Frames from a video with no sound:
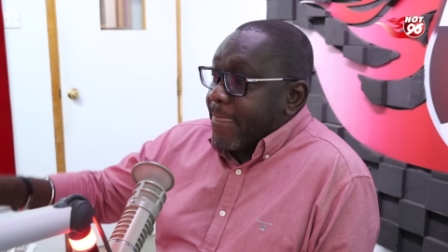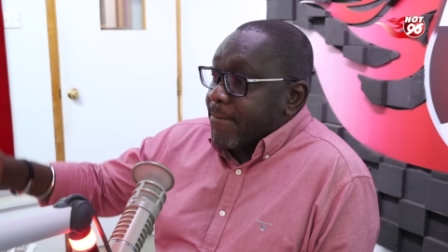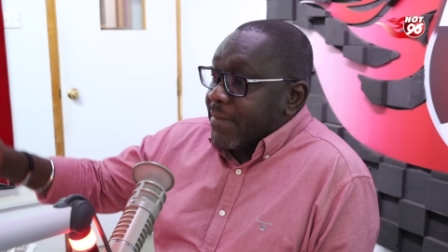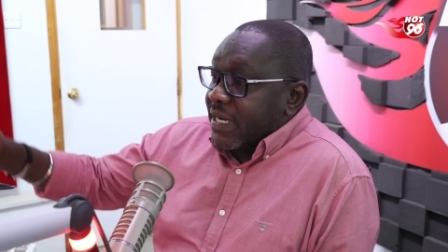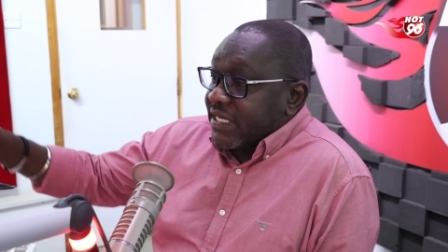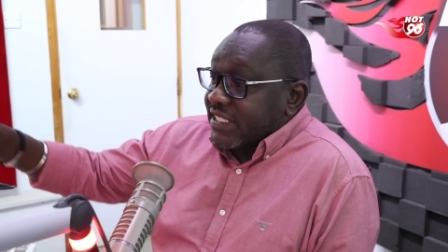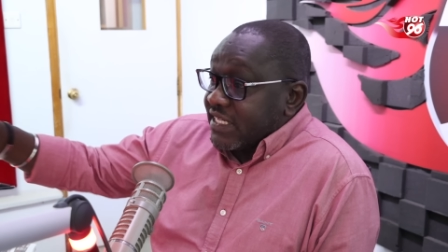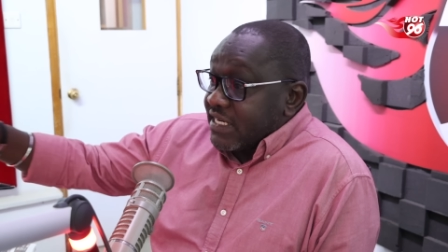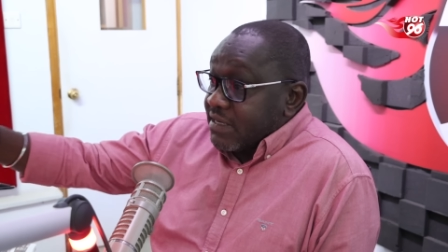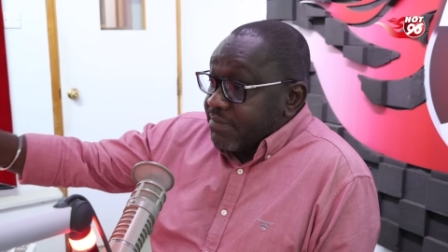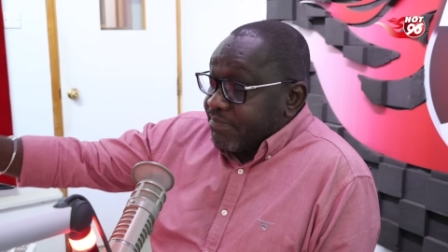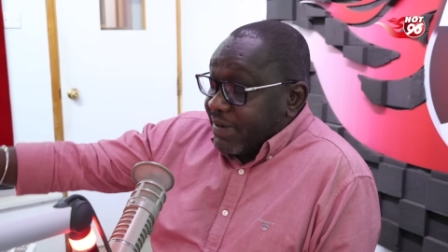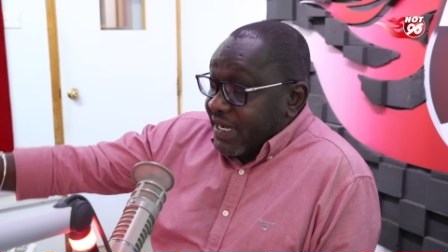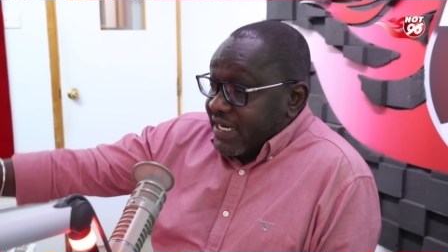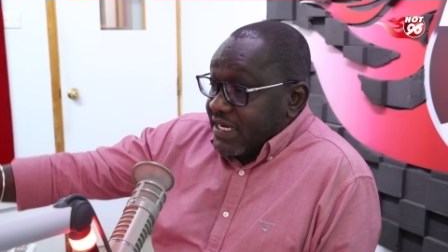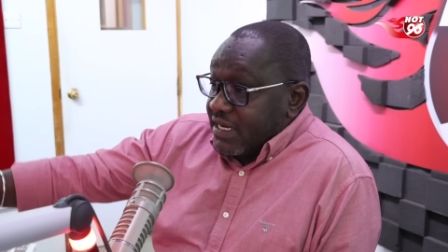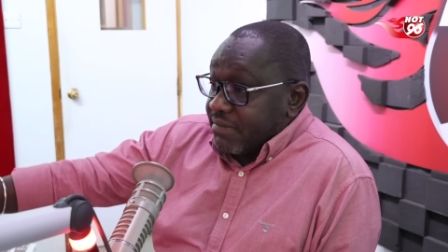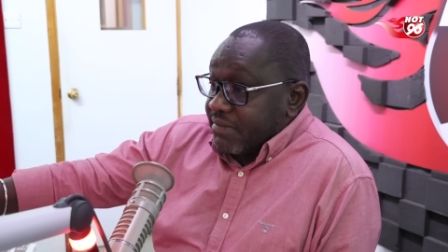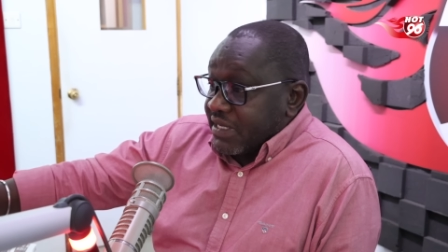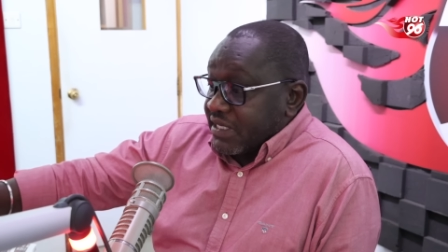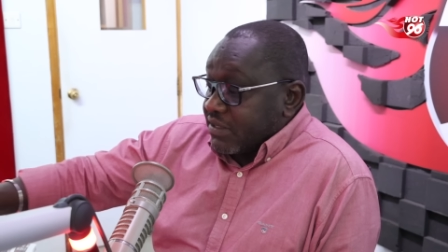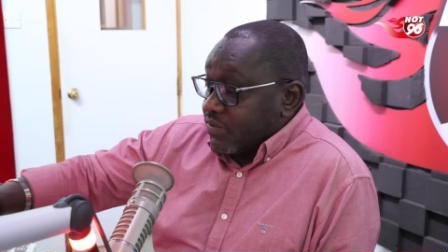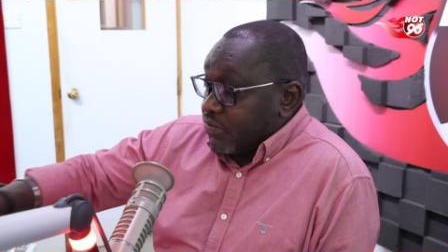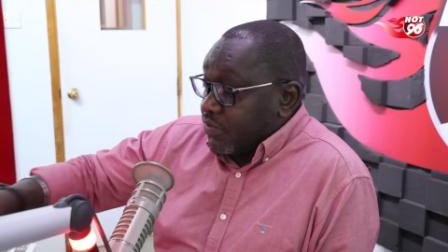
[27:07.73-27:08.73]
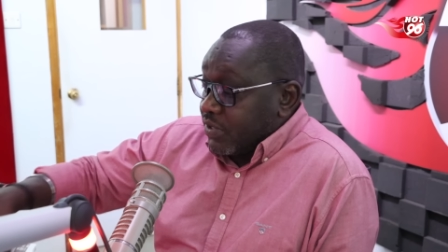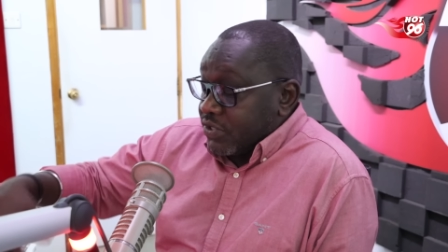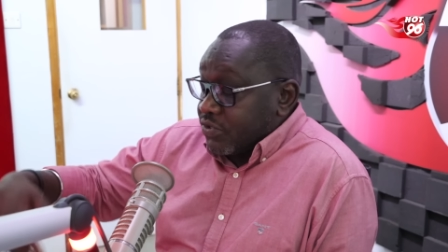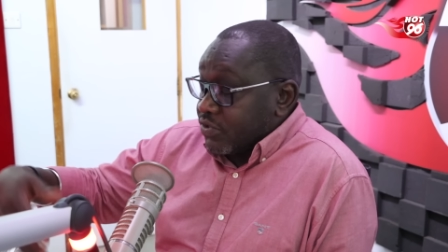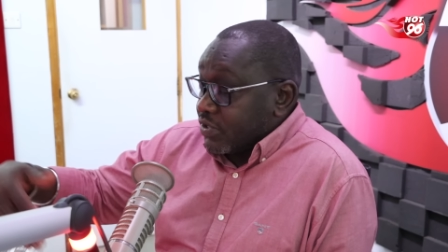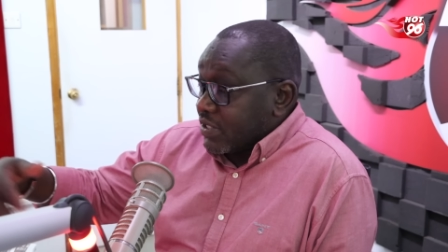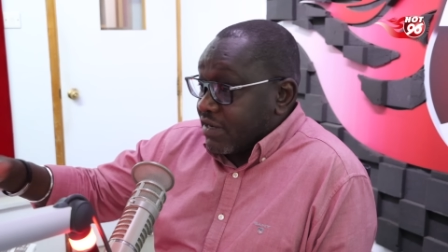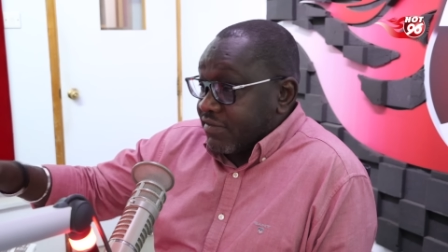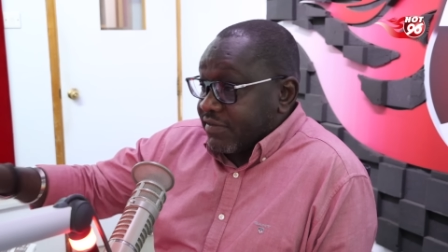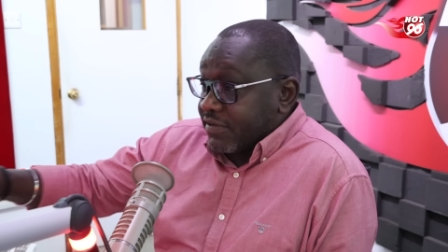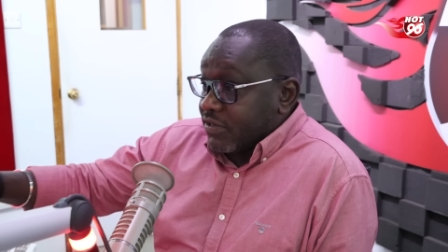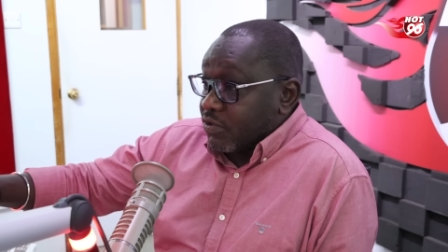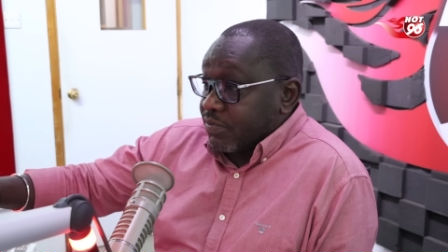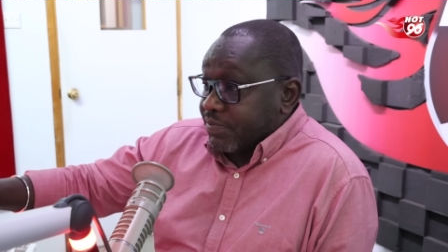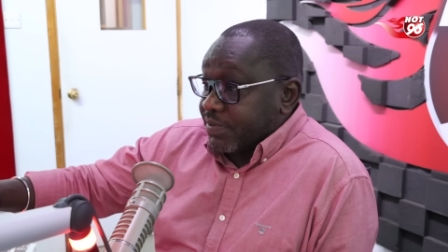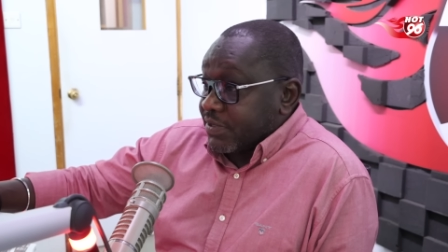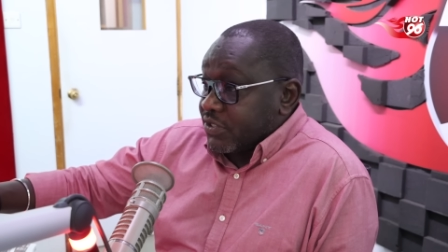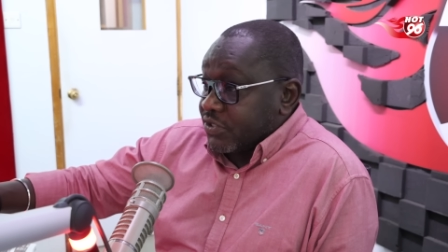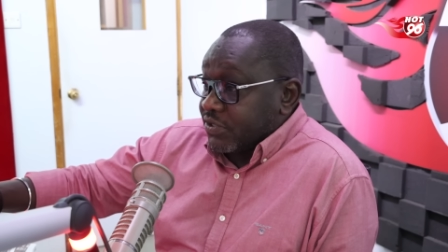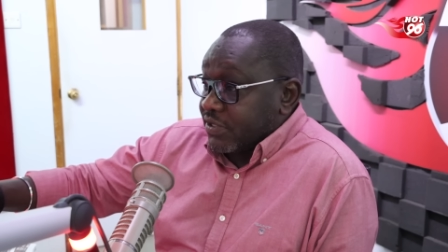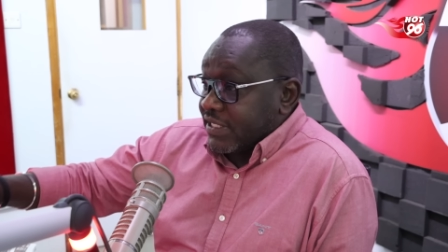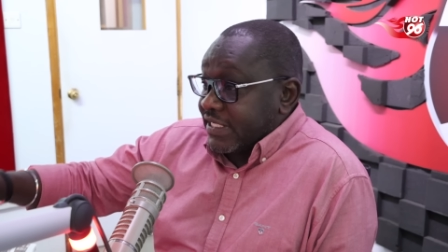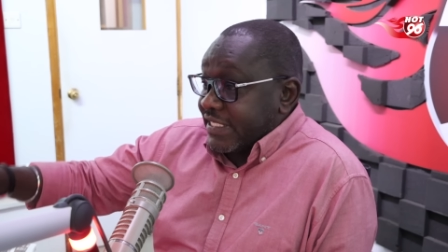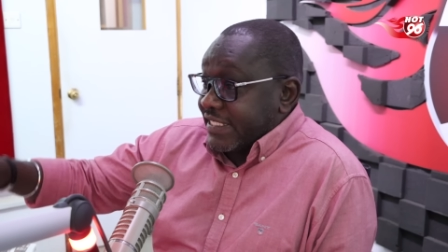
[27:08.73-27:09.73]
But in parliament, we don't have an
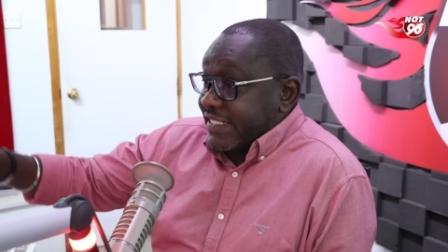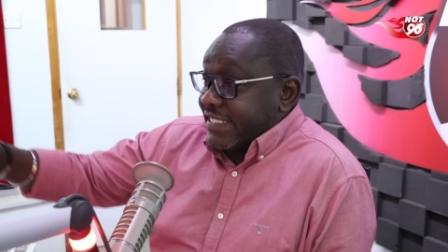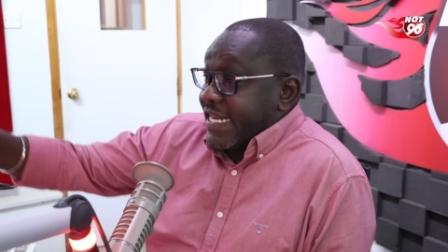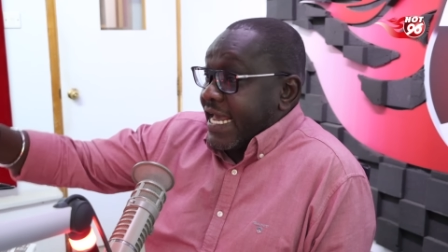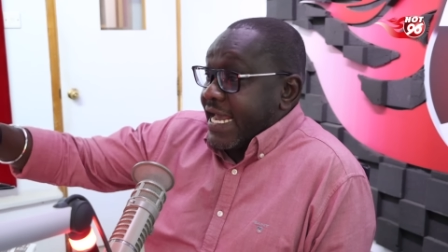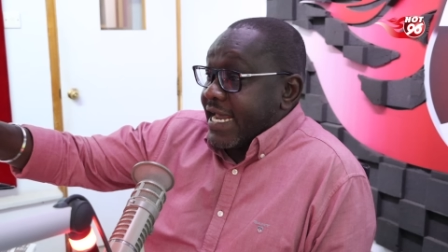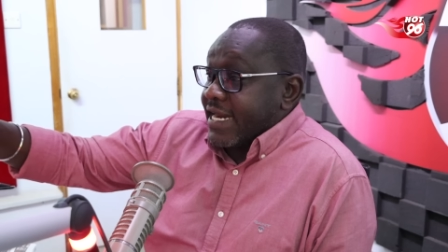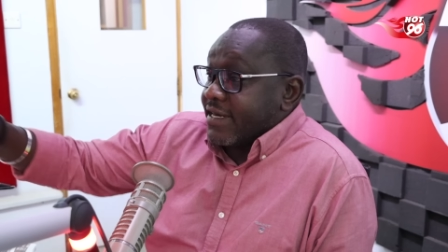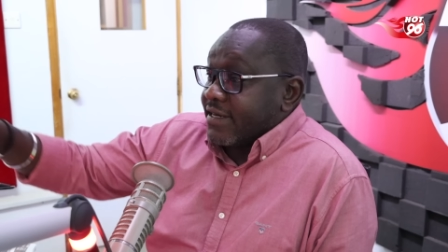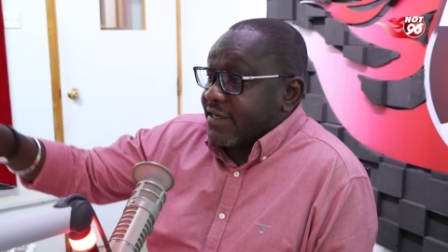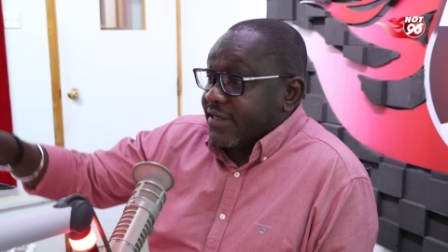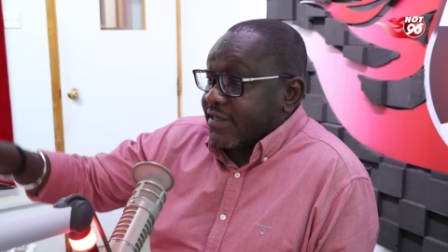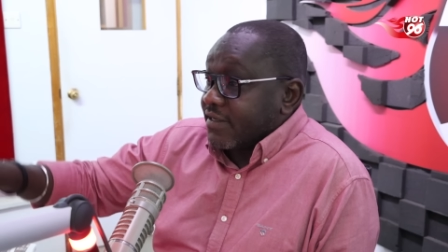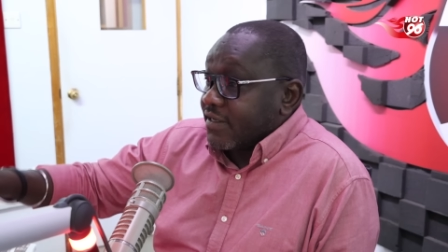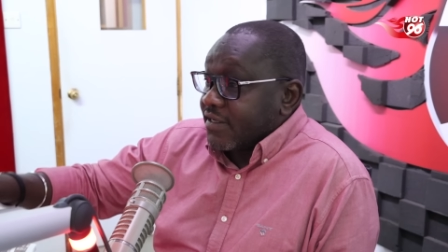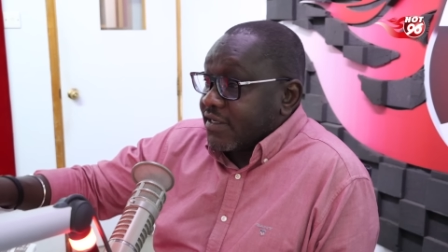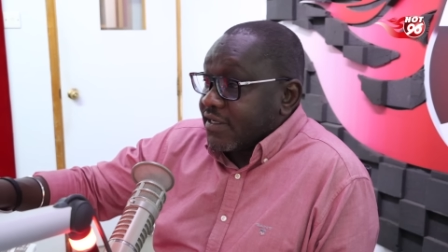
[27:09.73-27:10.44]
opposition. It's no. dead.